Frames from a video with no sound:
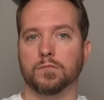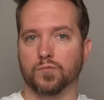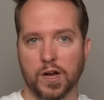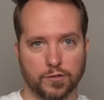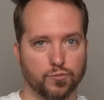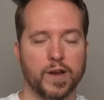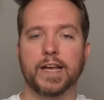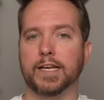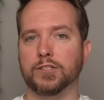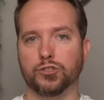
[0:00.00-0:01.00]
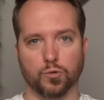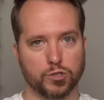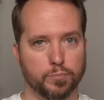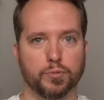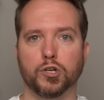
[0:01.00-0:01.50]
Ronald Reagan,
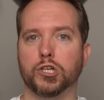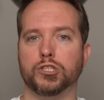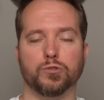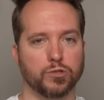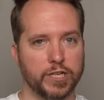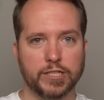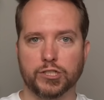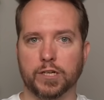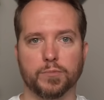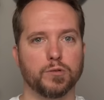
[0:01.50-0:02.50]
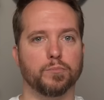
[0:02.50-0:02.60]
George Bush, George H.W.